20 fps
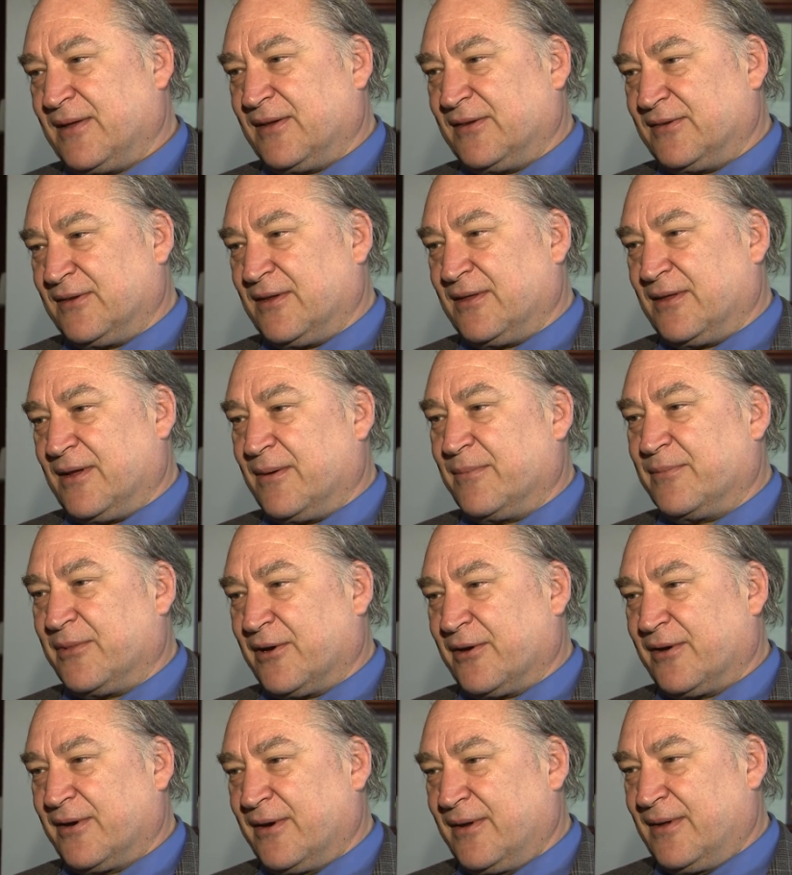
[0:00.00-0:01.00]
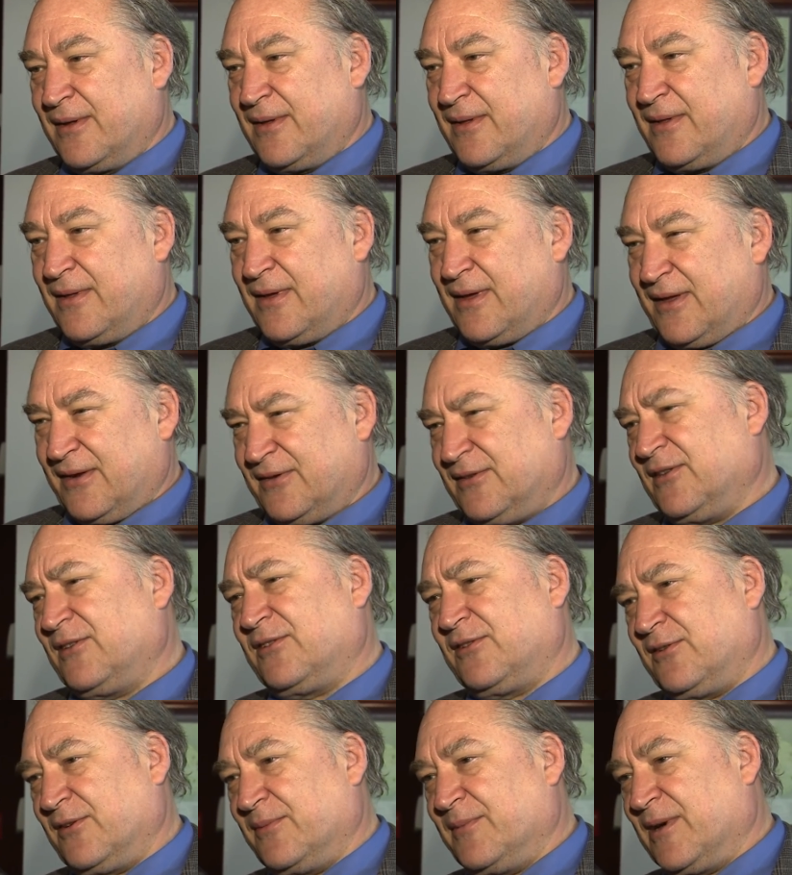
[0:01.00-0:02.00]
it as a number, and is
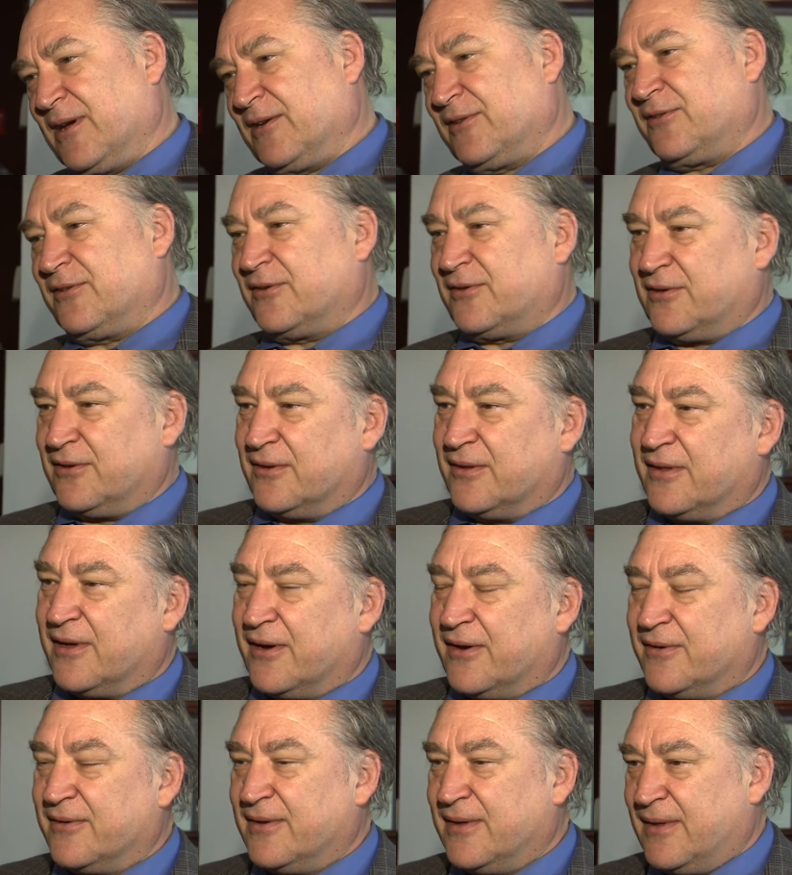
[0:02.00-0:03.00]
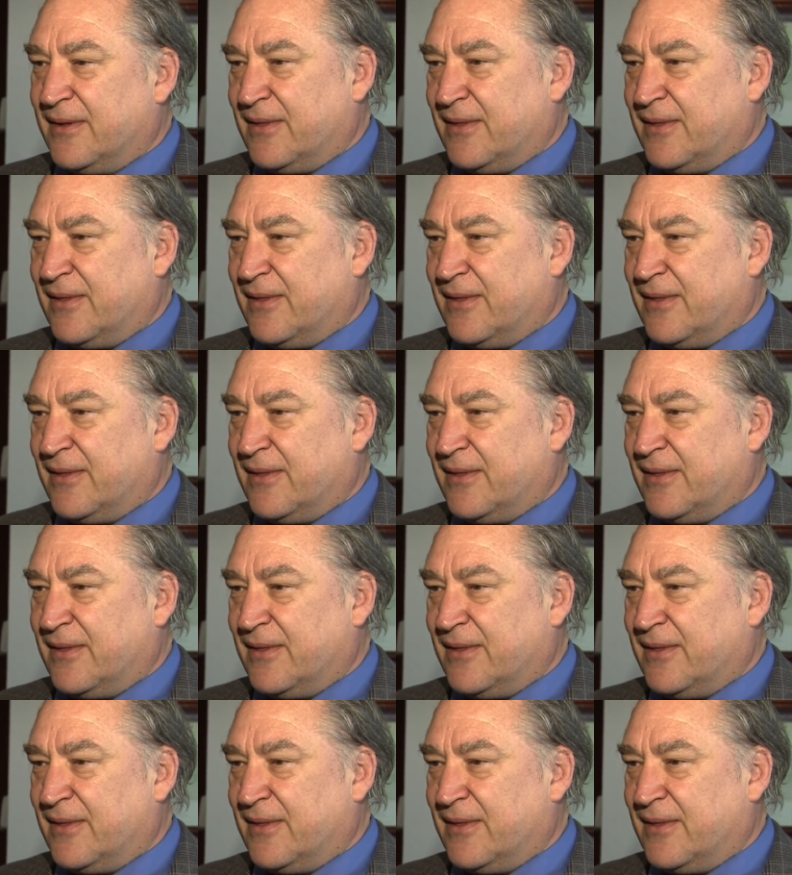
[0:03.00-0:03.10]
this too much or too low?